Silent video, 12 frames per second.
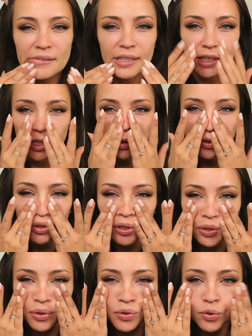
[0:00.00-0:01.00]
like a
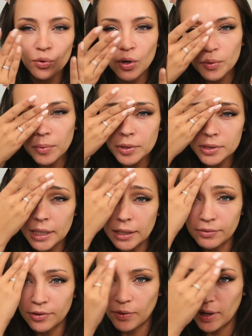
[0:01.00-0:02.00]
glue almost. I
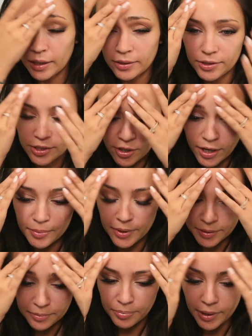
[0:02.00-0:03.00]
don't know how to describe
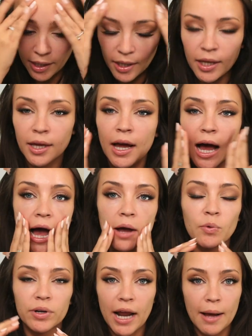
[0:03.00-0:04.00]
it, but I
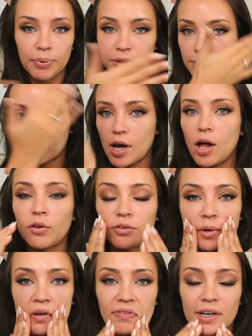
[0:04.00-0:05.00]
would not put this all over
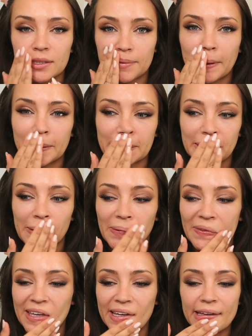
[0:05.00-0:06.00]
my face because I
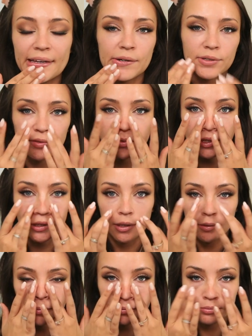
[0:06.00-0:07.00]
don't think it would
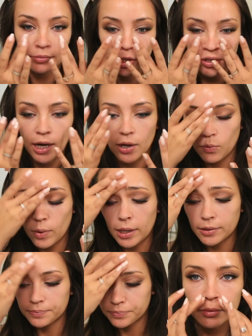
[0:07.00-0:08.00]
really turn out
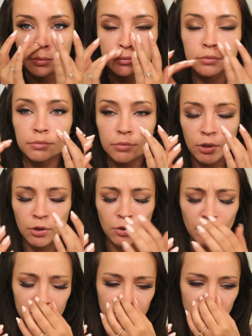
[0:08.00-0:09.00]
well. Oh,
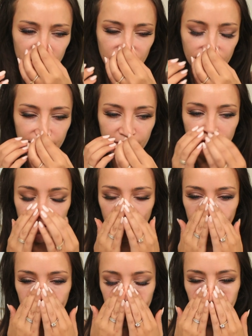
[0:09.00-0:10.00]
I just shoved my finger
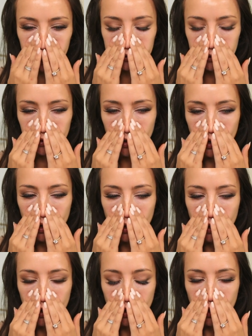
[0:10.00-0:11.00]
at my nose and
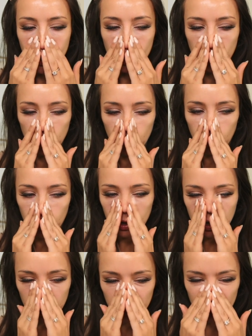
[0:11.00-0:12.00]
oh,
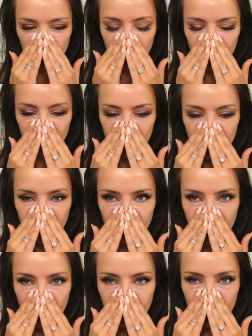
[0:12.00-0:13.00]

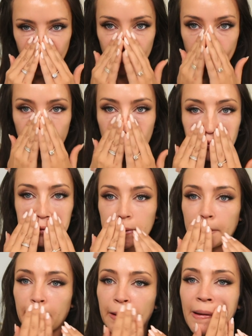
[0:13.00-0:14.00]
eh, that
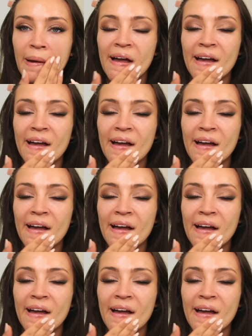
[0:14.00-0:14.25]
wasn't good.